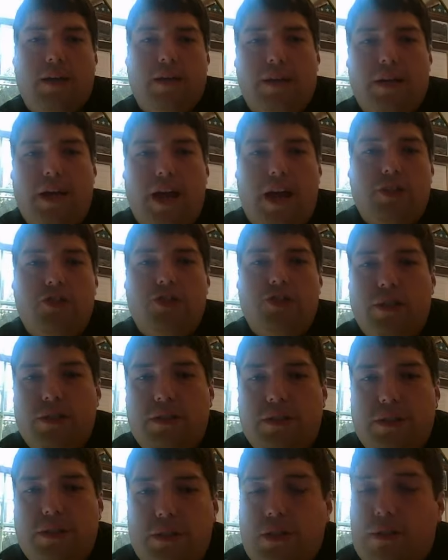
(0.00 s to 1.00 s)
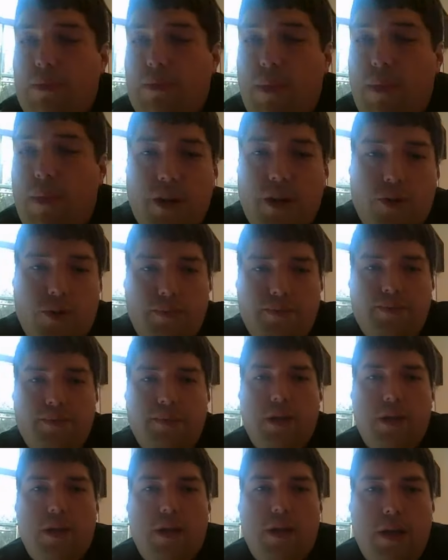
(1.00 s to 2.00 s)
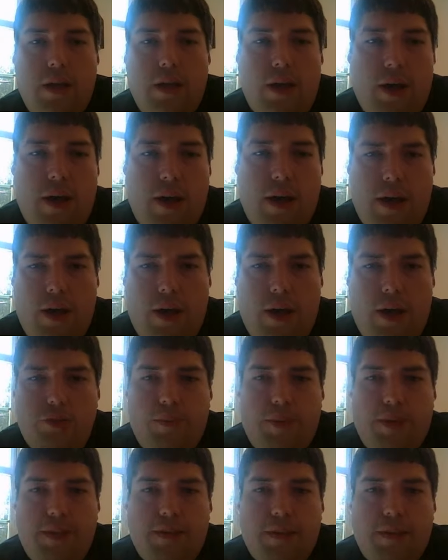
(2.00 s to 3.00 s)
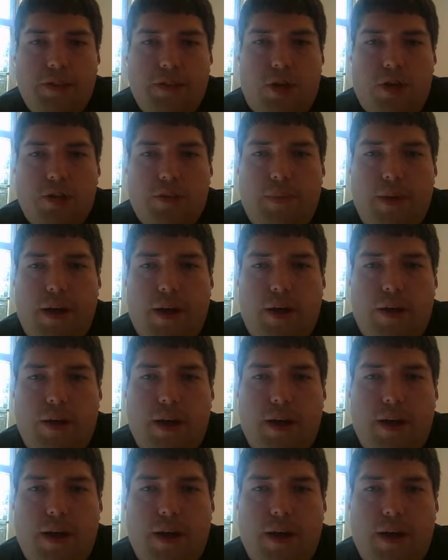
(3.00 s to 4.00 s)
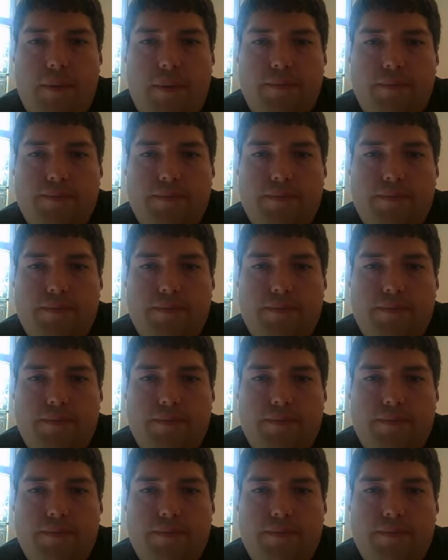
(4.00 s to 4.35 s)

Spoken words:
conscientious model, which basically talks about